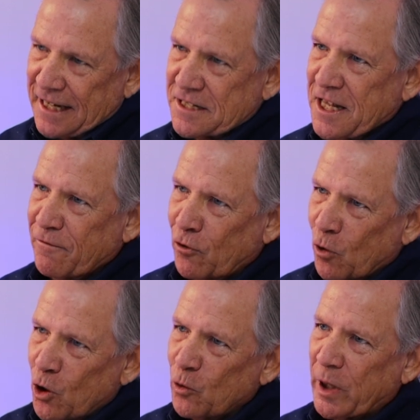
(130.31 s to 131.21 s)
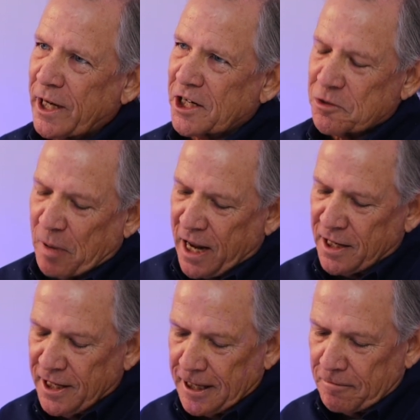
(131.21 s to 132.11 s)
as they've grown and
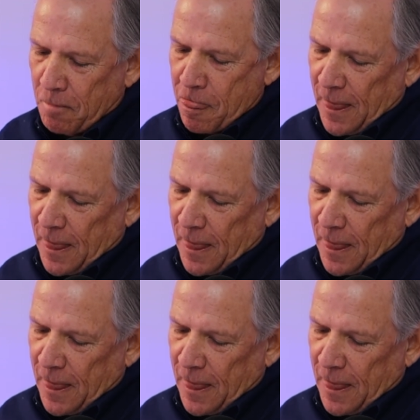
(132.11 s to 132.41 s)
expanded, and